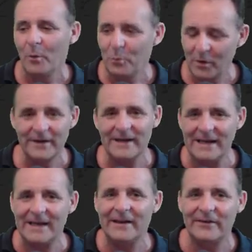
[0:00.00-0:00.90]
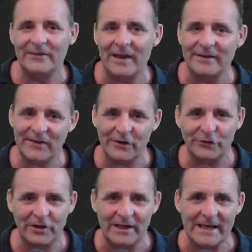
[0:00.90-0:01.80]
What it is
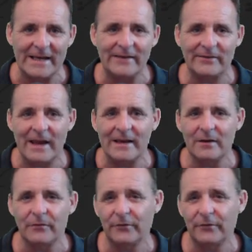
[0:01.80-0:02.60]
essentially is a